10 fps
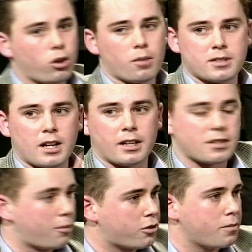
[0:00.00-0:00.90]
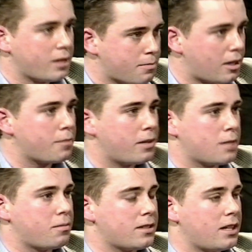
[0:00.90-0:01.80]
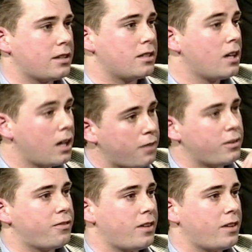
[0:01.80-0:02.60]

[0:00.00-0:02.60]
I'm saying is, I'm not trying to be smarty pants by saying this, if you're fair